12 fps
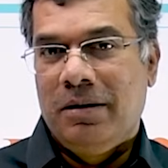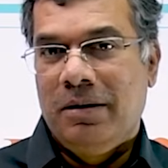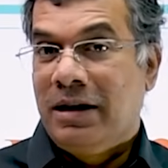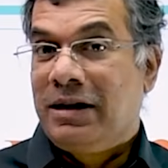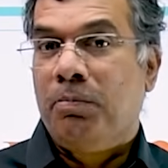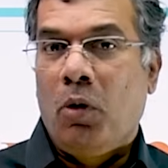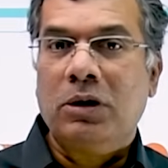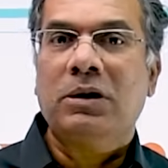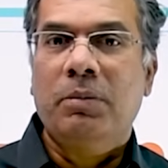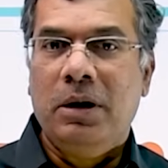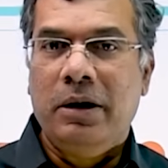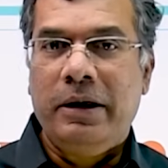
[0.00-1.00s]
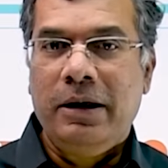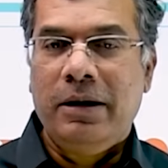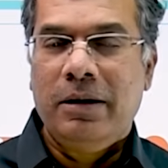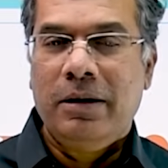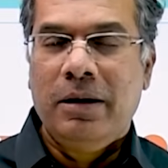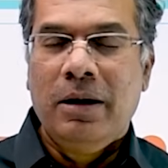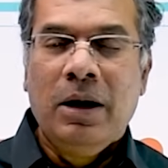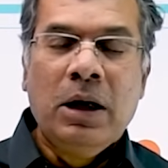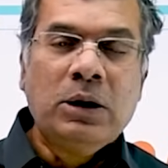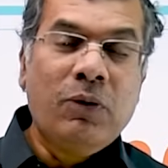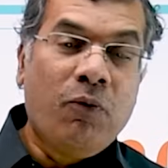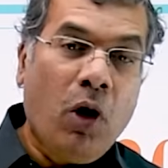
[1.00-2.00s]
That's a possibility.
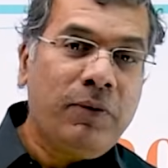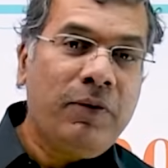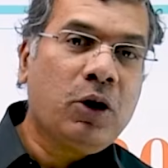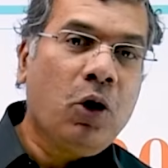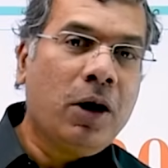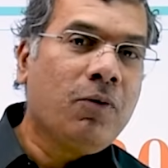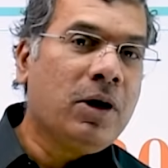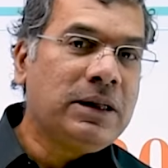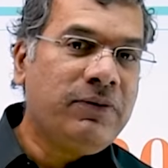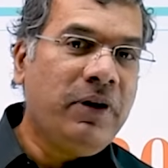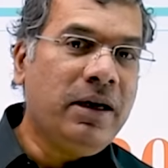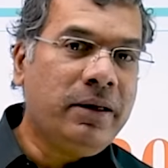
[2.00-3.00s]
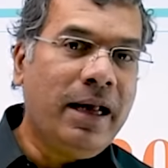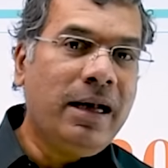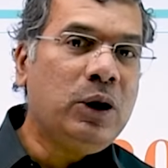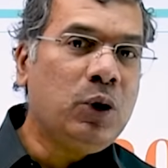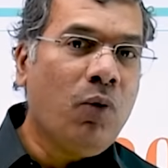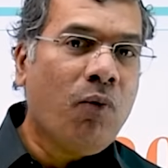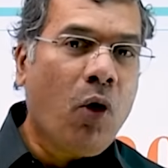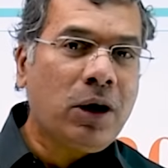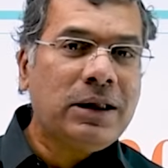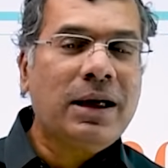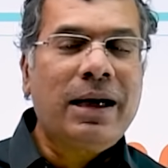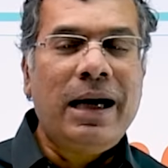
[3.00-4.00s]
So what we thought was we'll tell you what
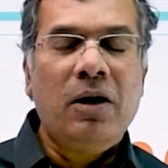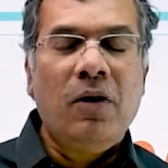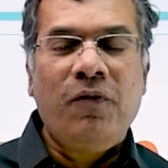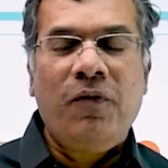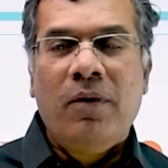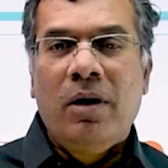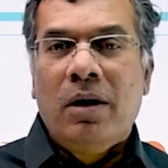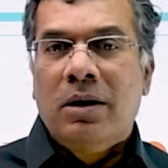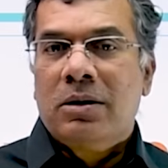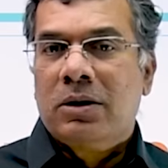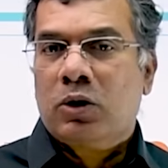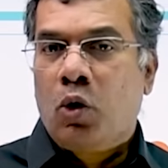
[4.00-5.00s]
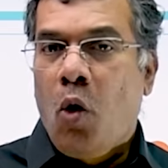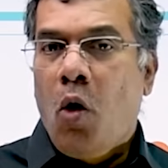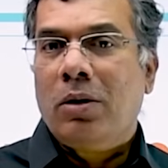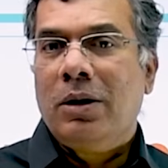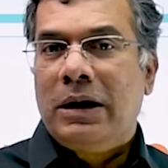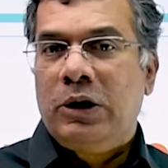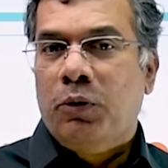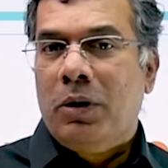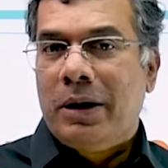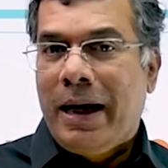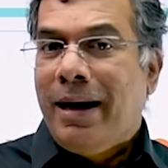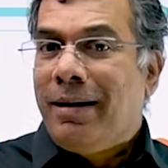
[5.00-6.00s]
is the kind of score that you
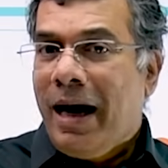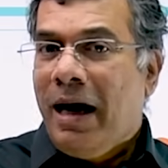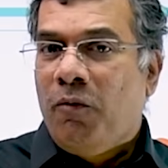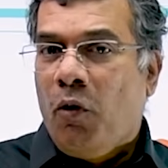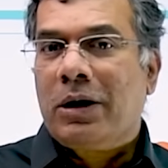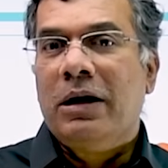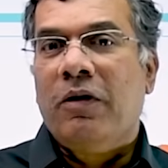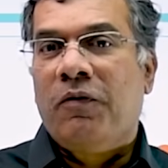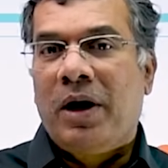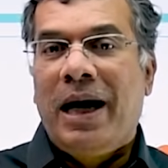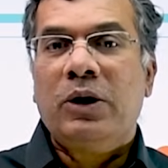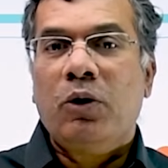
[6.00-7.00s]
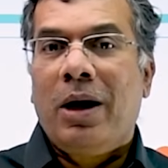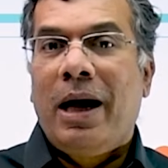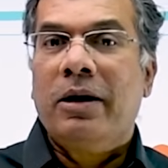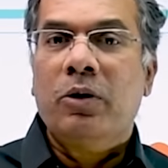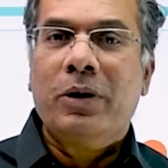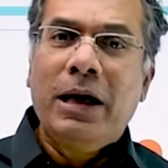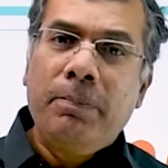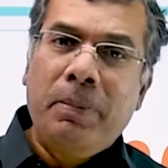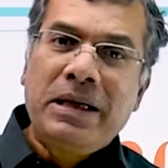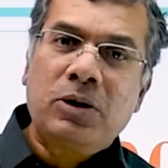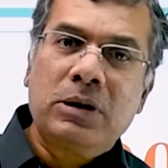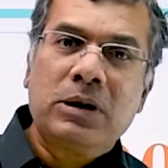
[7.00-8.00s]
will get and what kind of rank you are likely to get
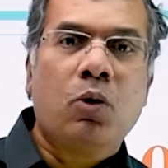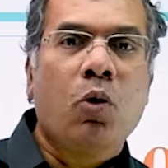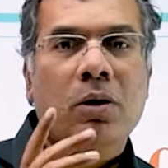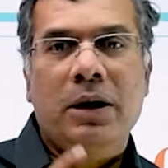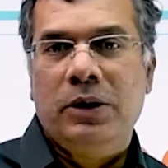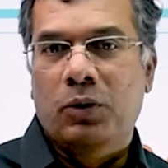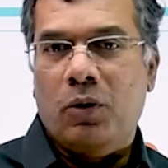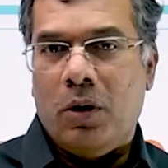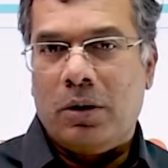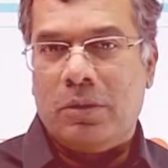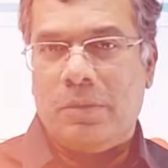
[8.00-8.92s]
based on the score that you got.